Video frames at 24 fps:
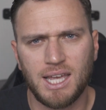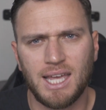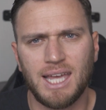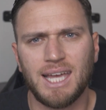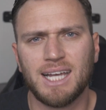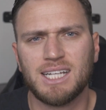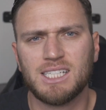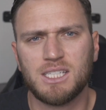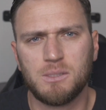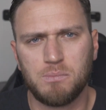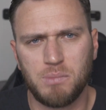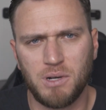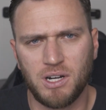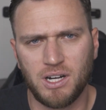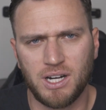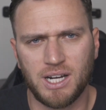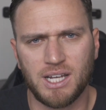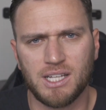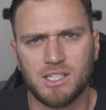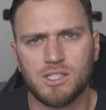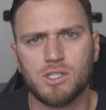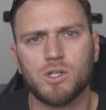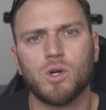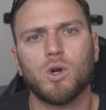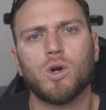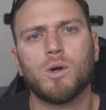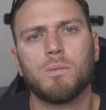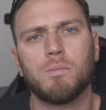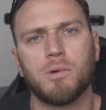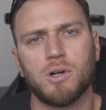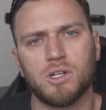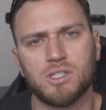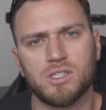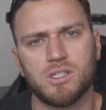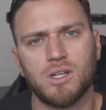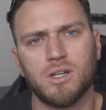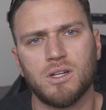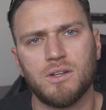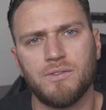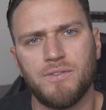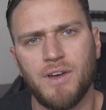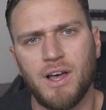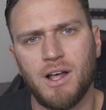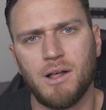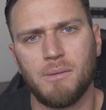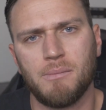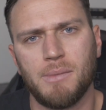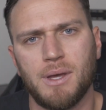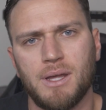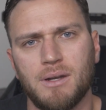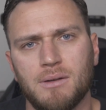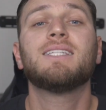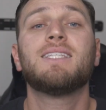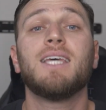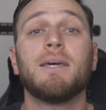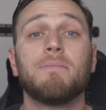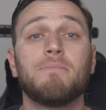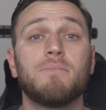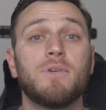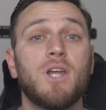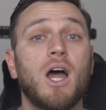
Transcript: experience, or personal development? Tip